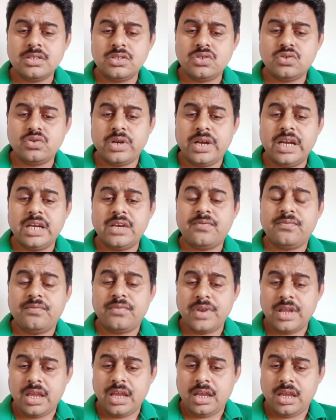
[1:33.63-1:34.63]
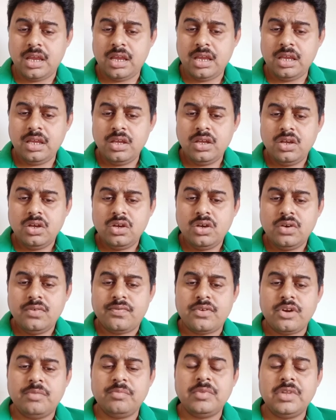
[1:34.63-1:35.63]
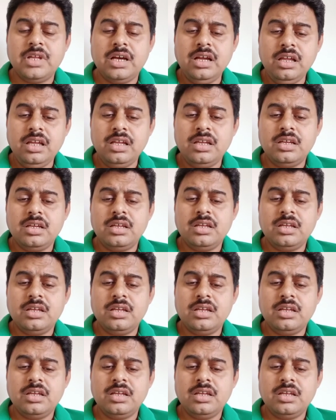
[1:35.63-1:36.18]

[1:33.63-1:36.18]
to get free from the